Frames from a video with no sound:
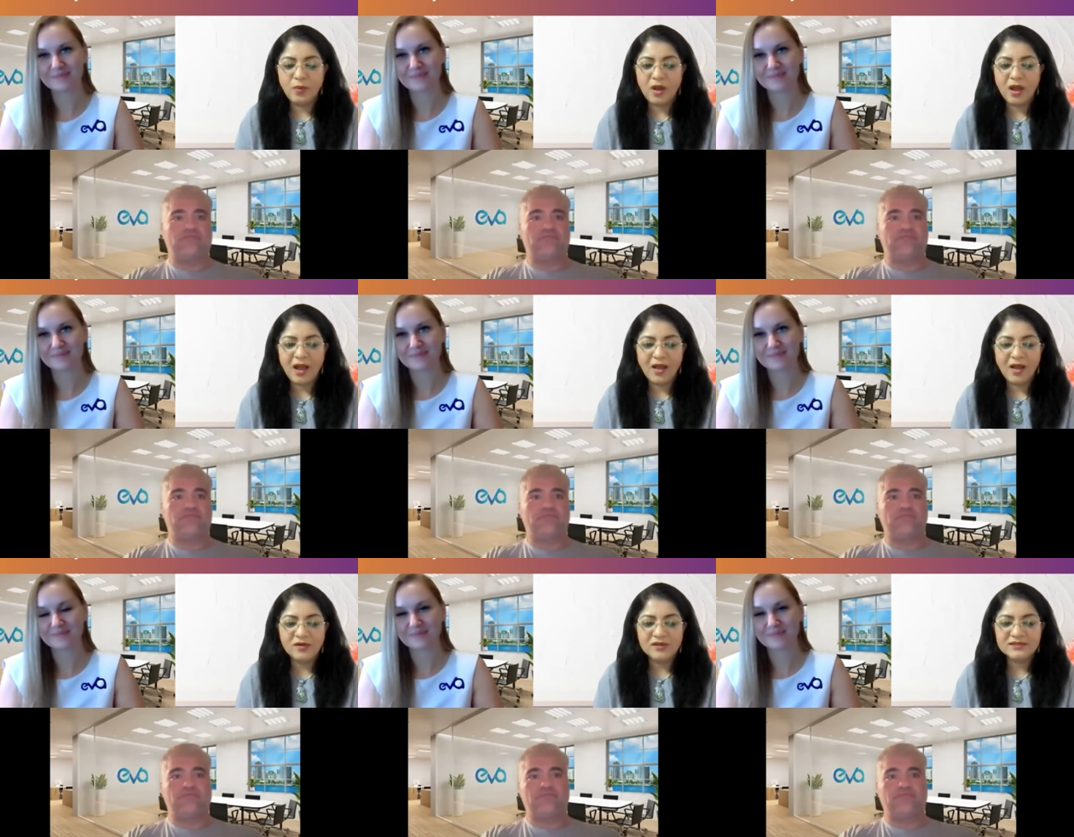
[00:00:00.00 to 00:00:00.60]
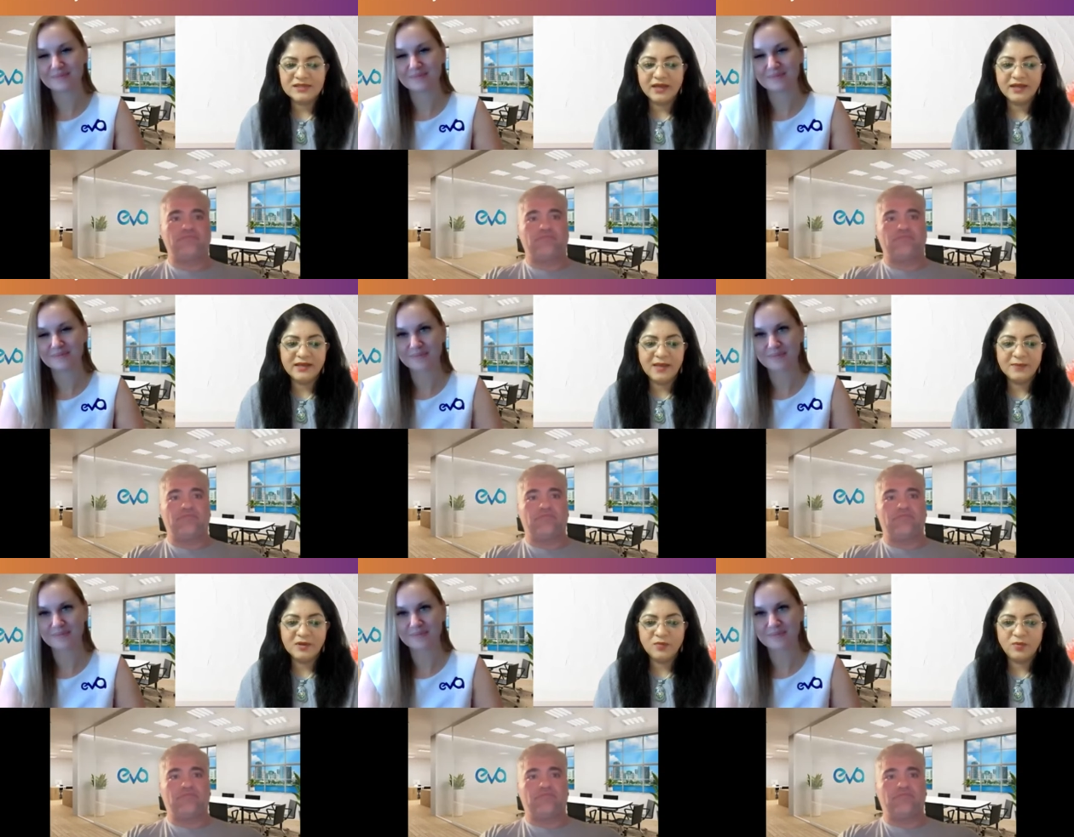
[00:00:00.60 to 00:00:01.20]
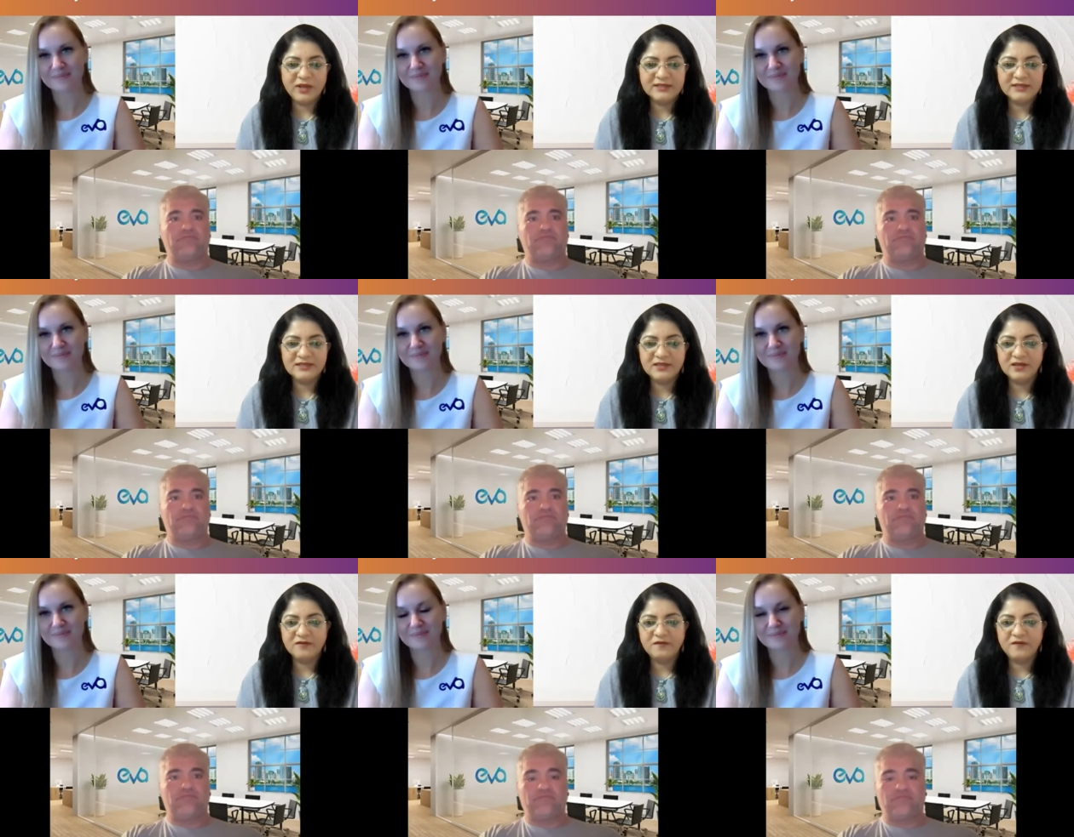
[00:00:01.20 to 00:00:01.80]
Speaker 1: how does dynamic
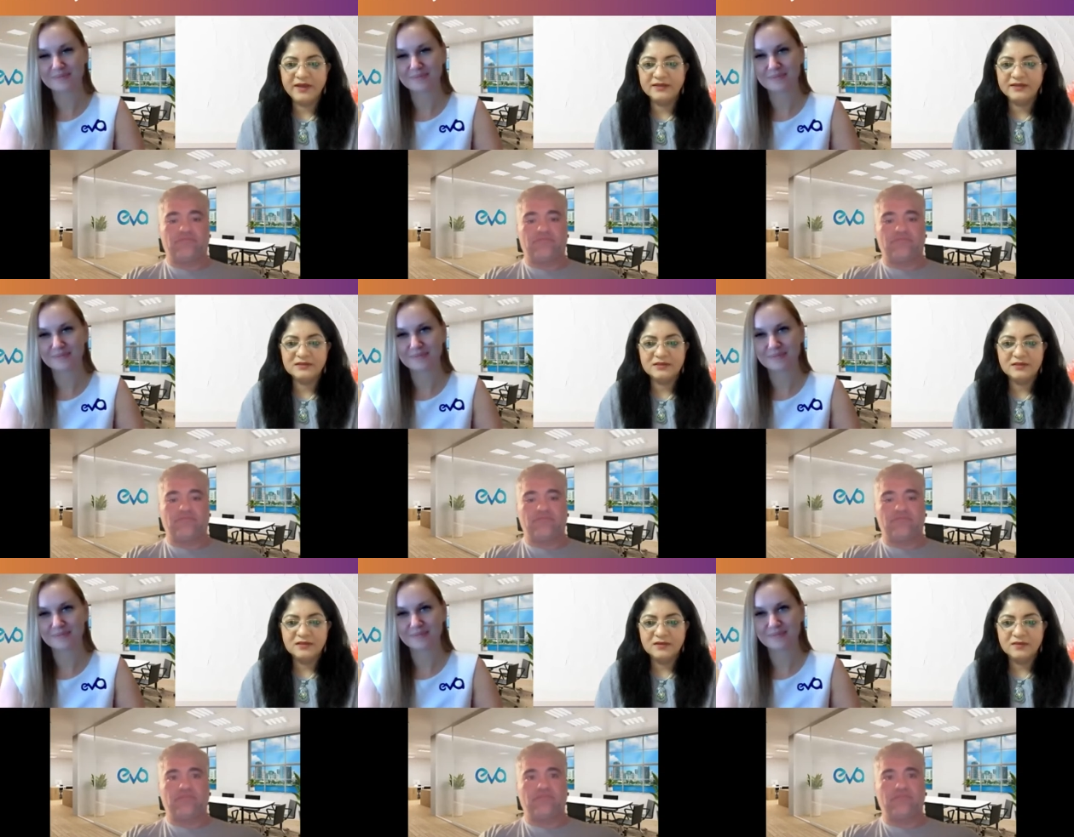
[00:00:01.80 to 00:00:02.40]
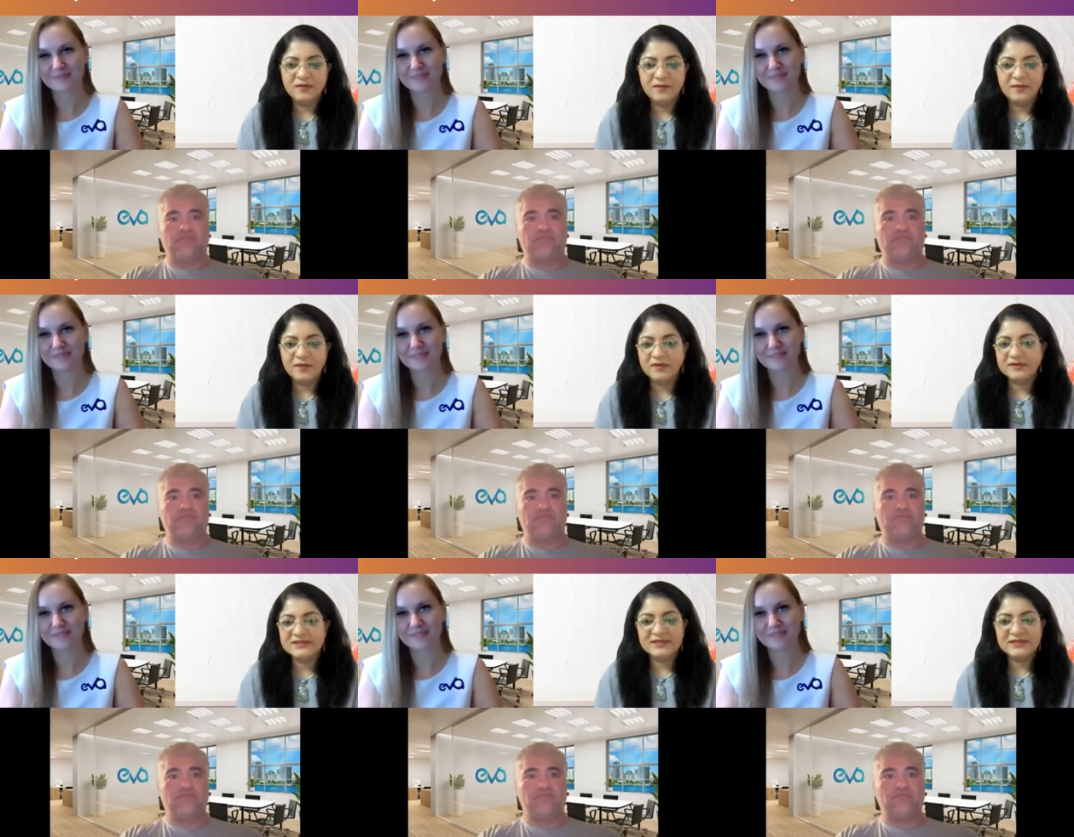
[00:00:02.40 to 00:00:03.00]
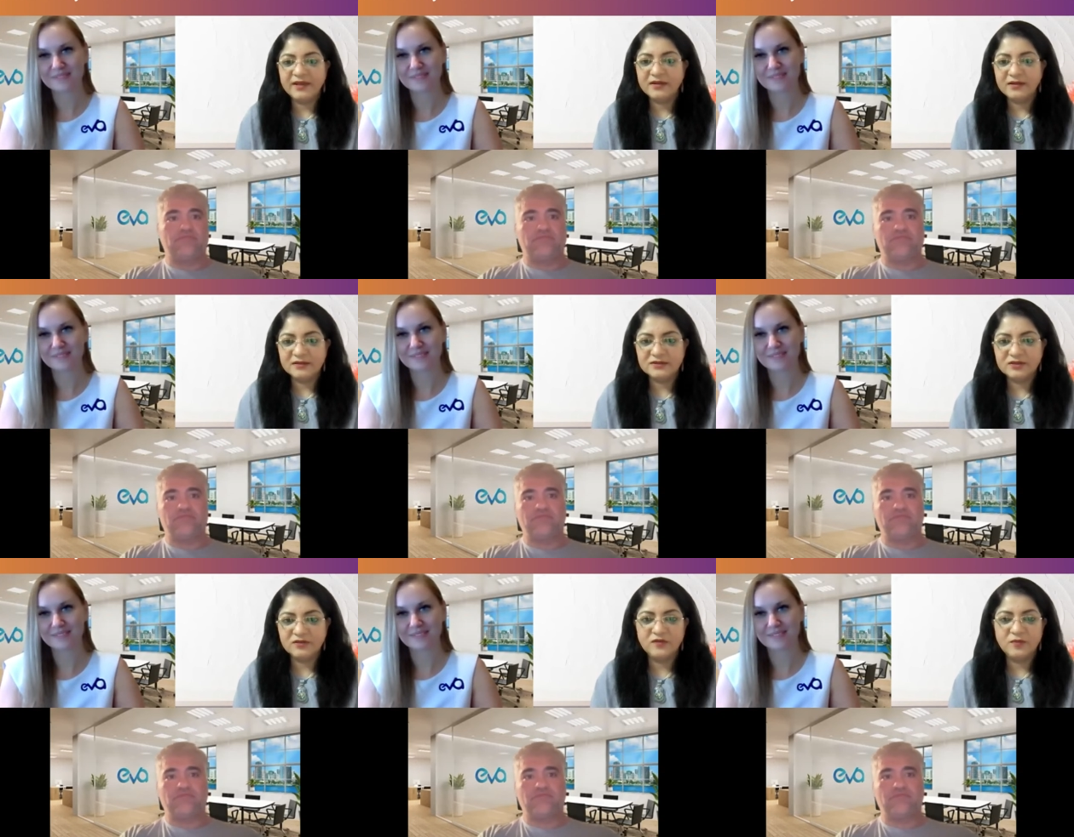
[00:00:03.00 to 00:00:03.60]
pricing affect
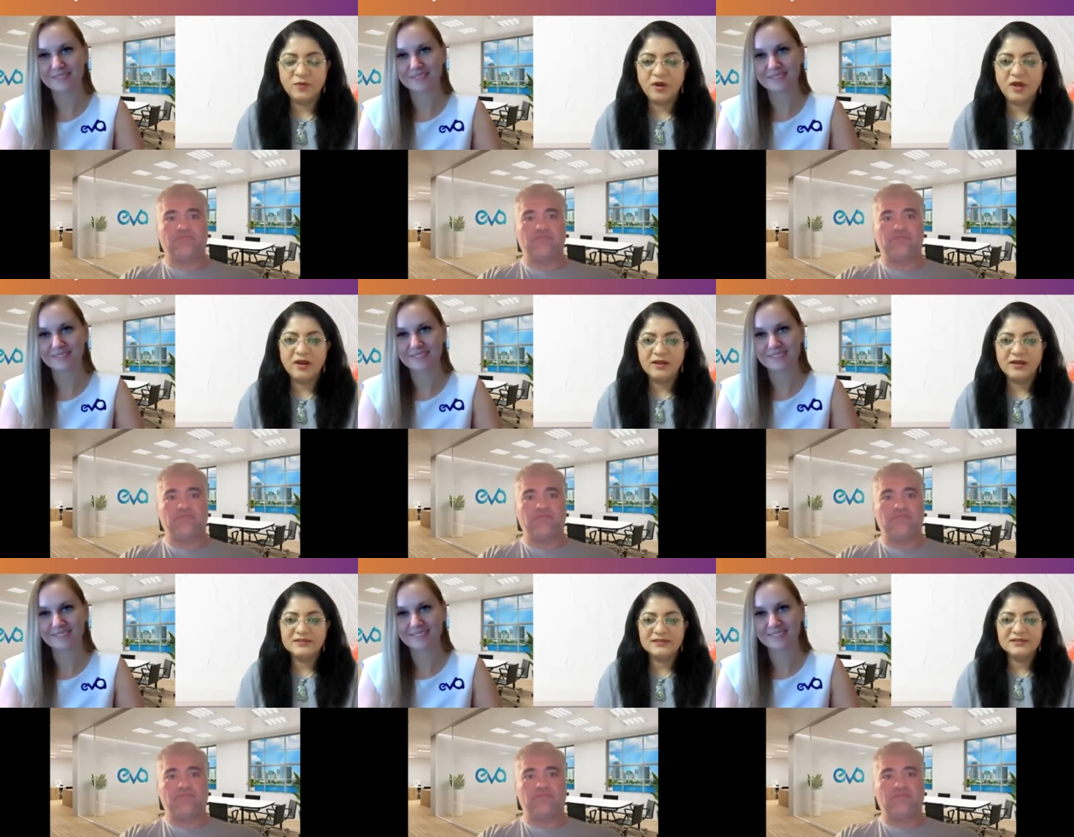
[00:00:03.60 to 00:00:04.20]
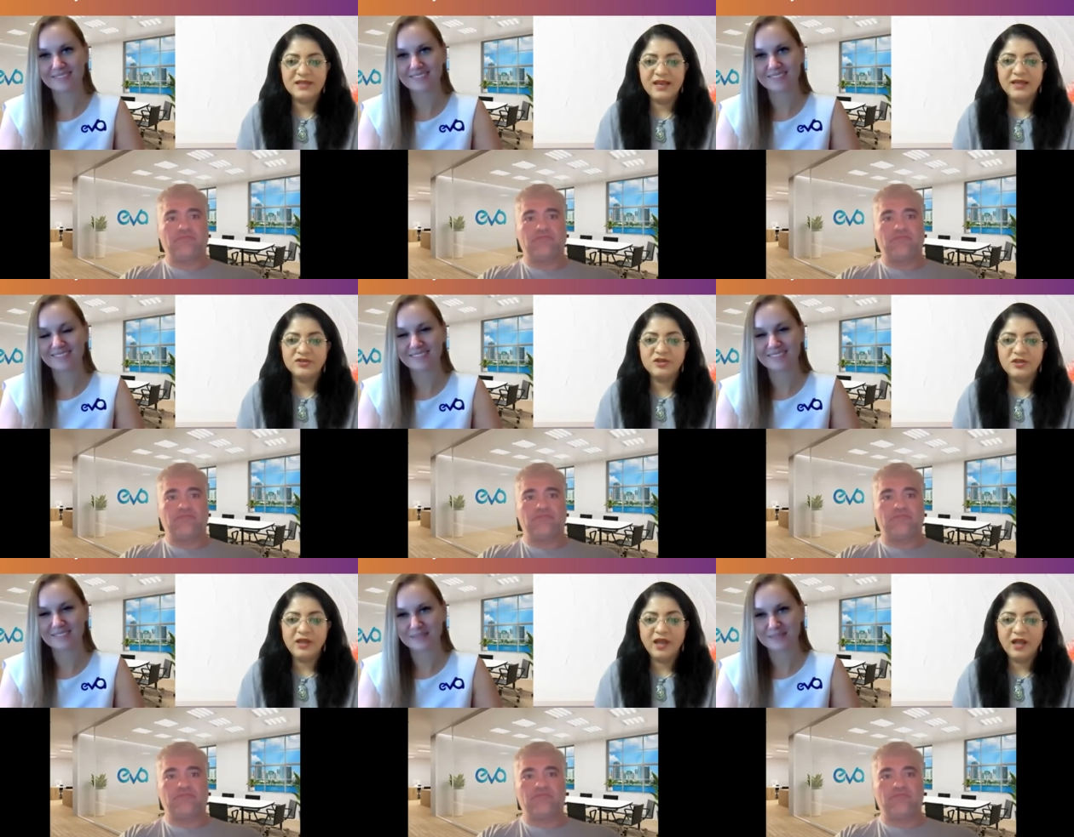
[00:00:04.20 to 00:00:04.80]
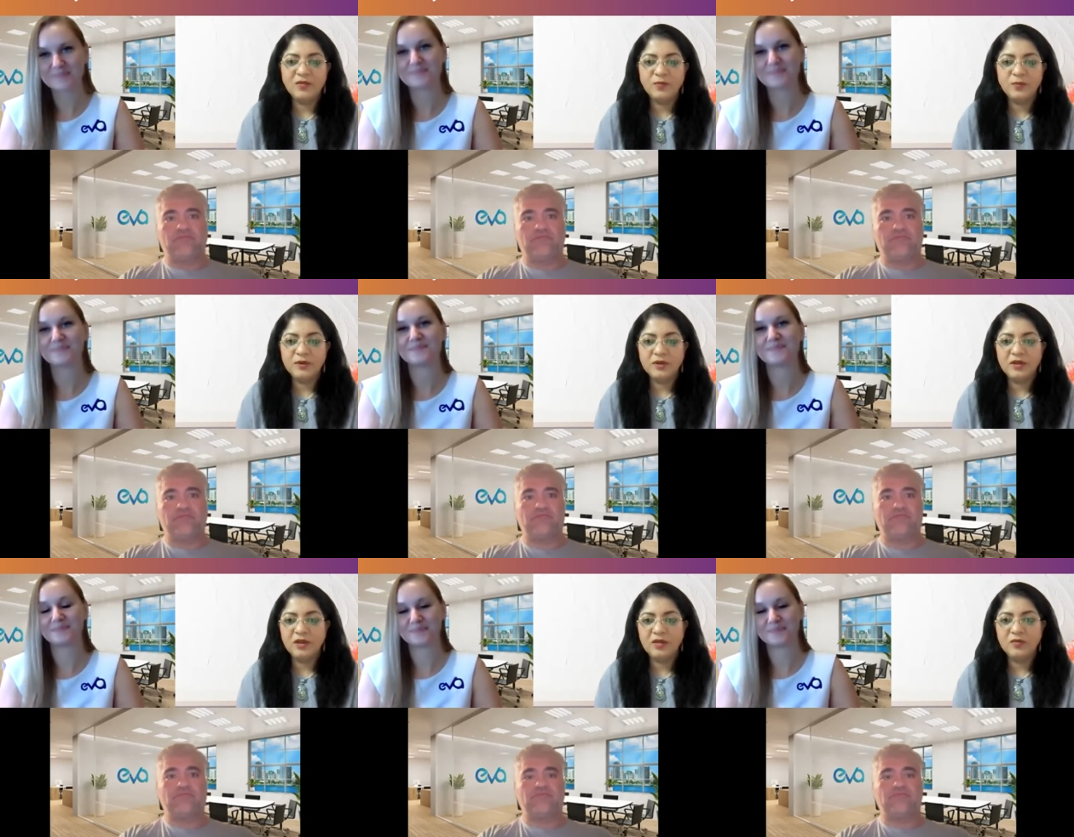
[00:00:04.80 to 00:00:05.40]
sales of the product? Does it actually help
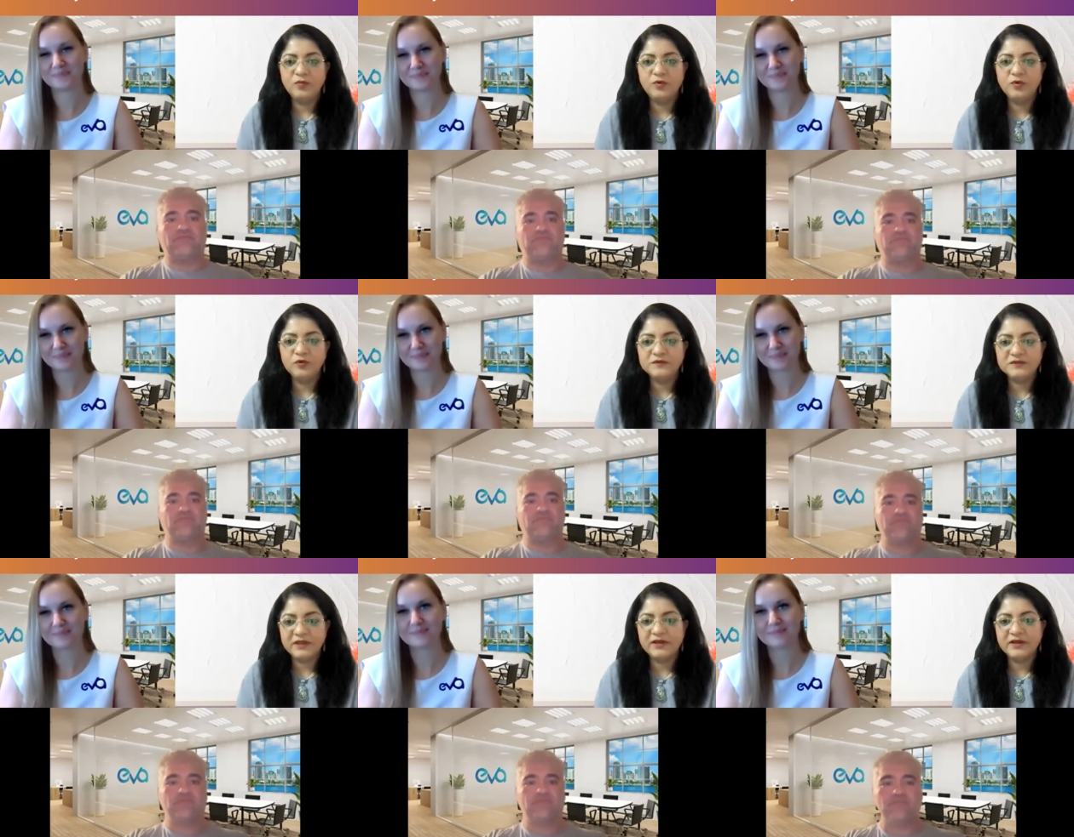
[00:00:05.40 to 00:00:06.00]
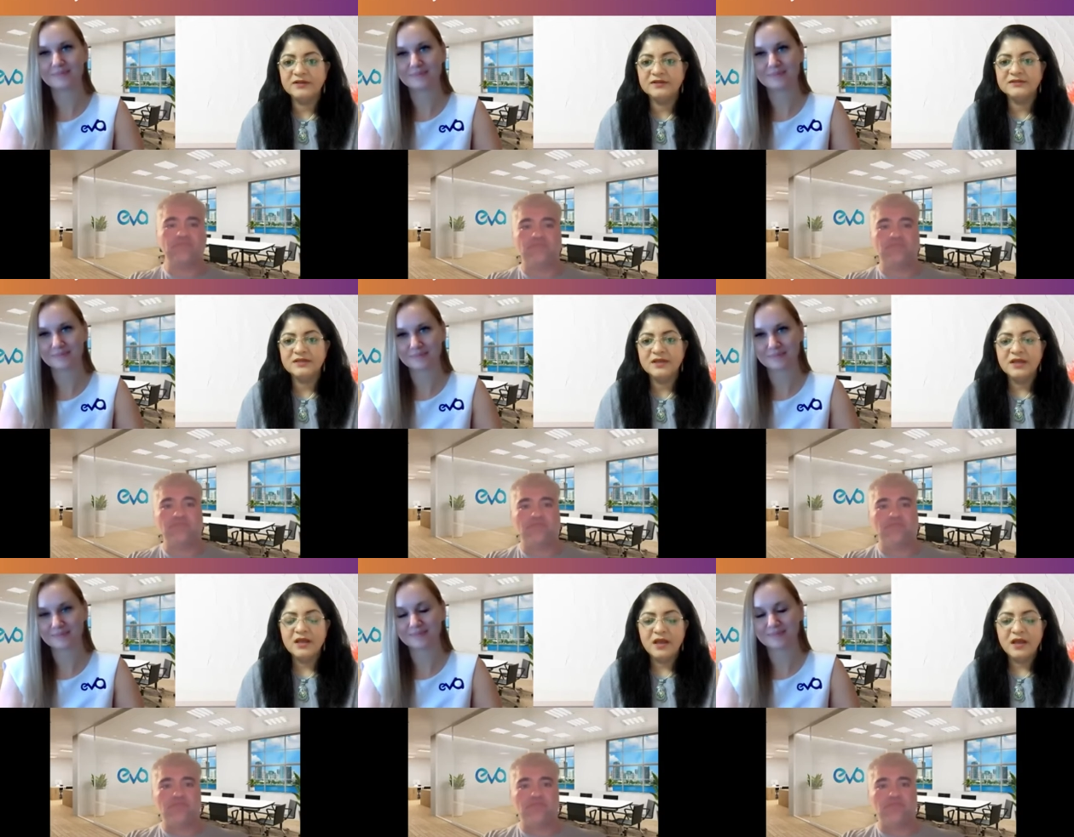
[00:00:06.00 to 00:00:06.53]
improve sales?